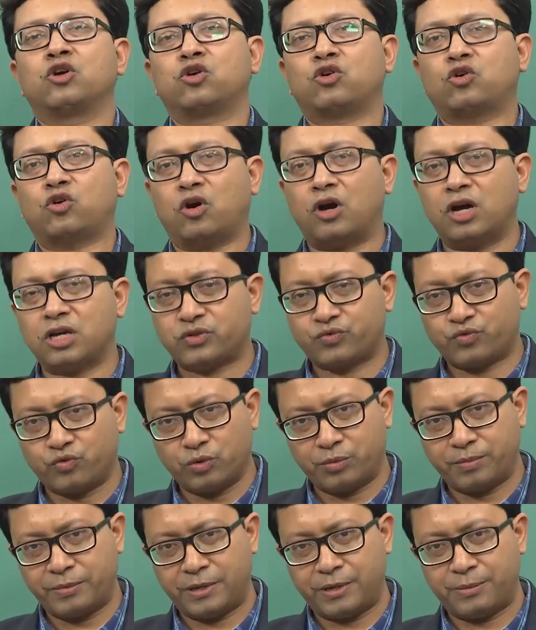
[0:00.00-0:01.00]
Cost
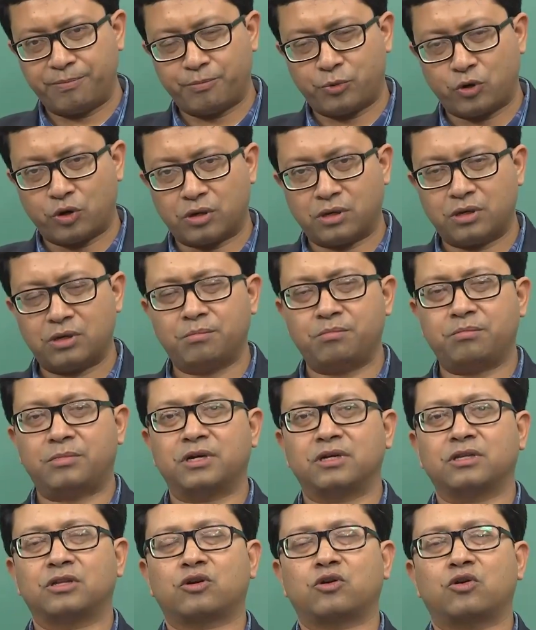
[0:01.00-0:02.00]
would be important,
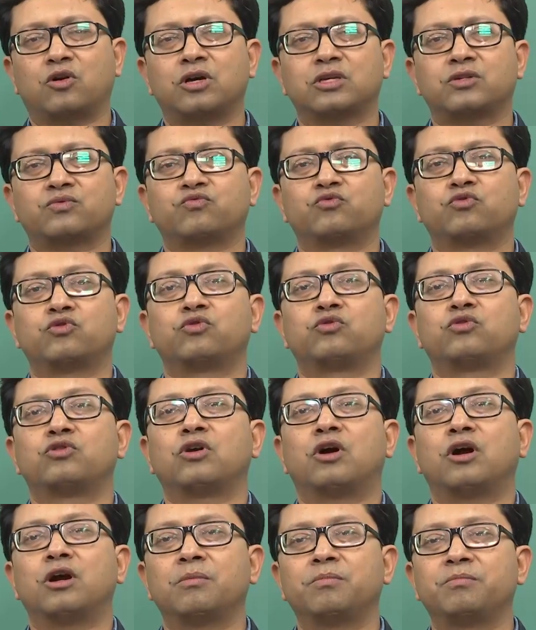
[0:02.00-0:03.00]
but the cost would
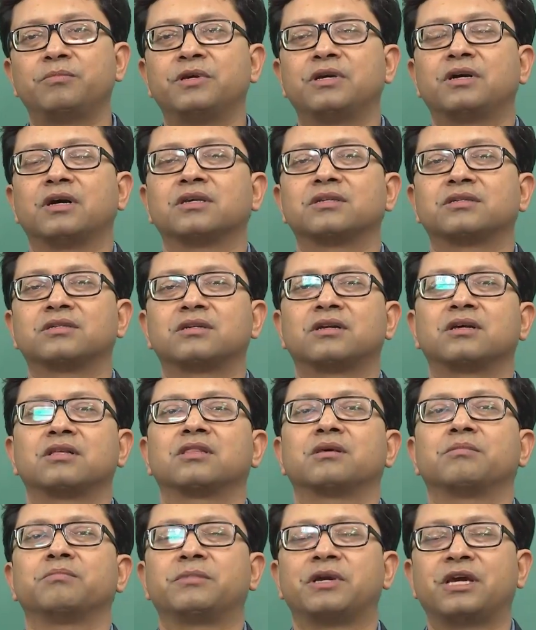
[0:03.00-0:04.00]
not be considered
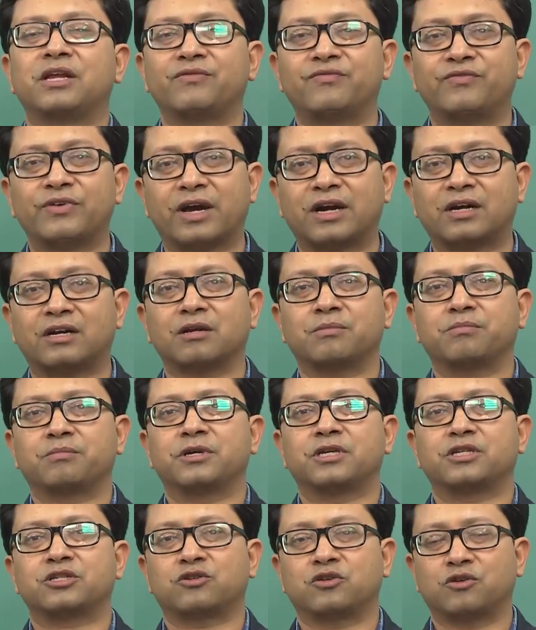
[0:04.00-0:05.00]
the main factor
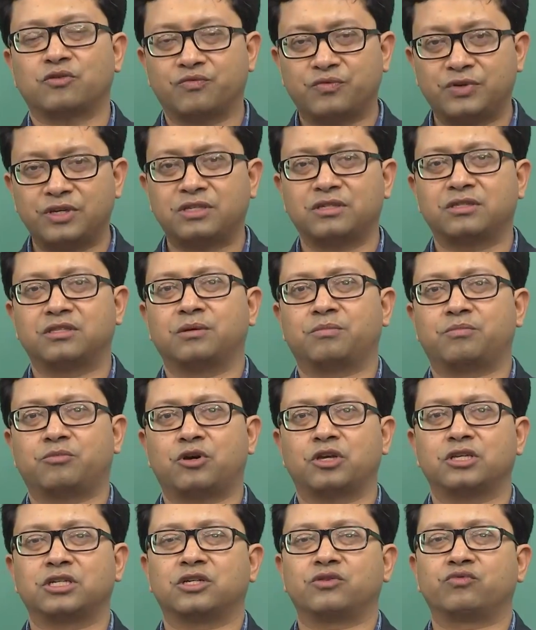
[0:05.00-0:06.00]
based on which the
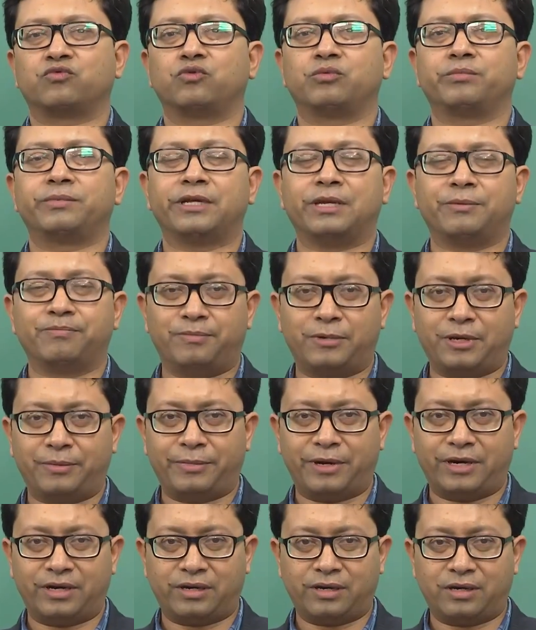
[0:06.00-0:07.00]
project would be
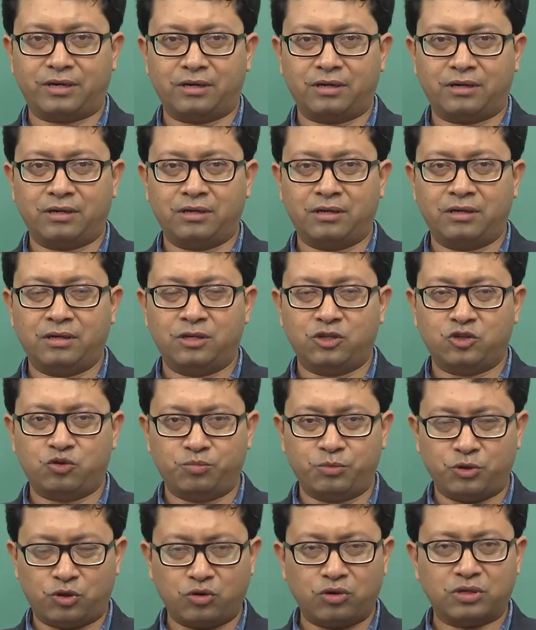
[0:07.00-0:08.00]
implemented. So,
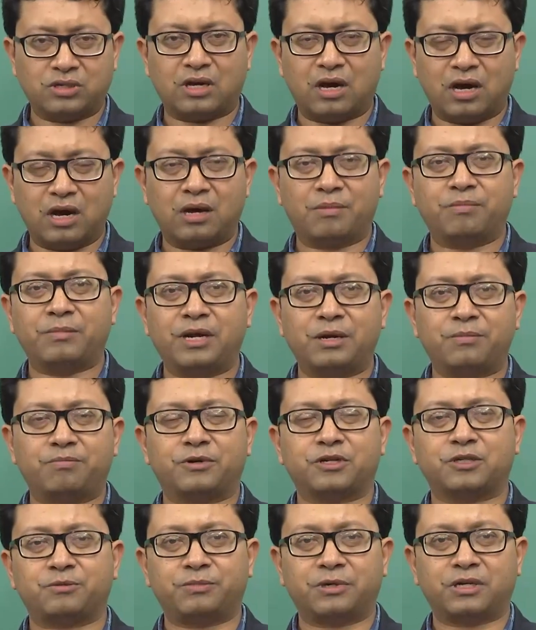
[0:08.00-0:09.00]
because our main
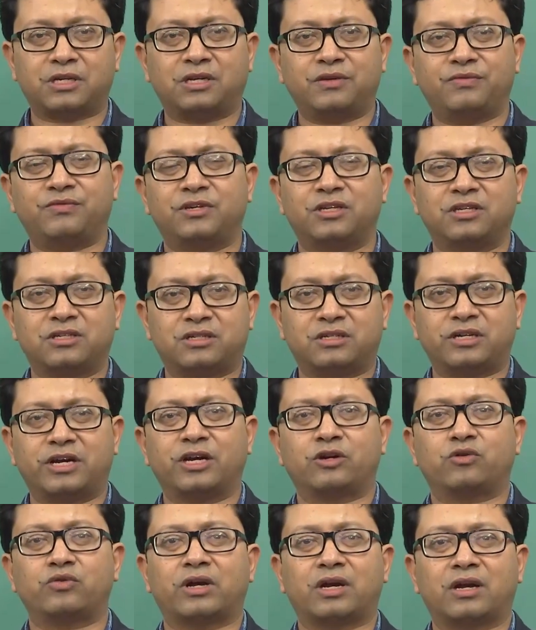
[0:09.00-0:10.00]
perspective is
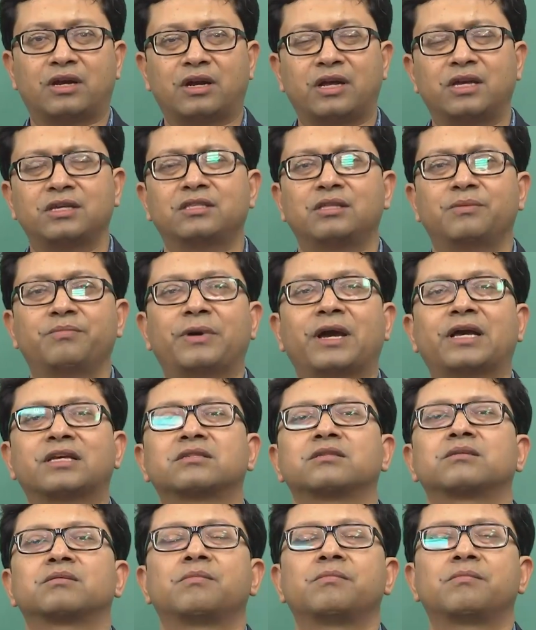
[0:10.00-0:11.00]
trying to analyze the
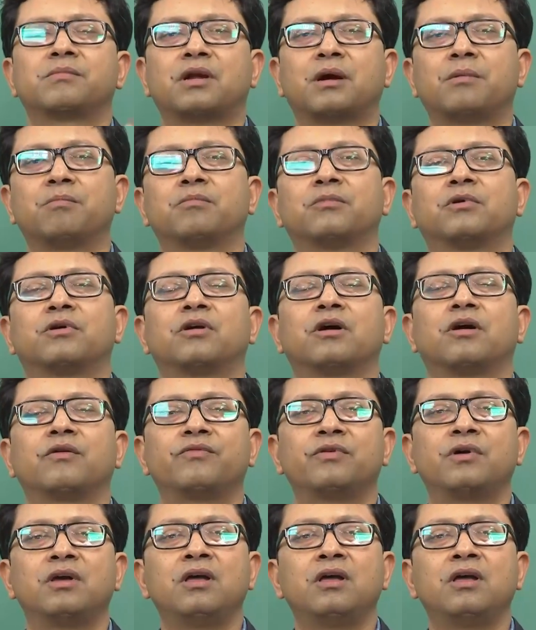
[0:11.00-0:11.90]
maximum number of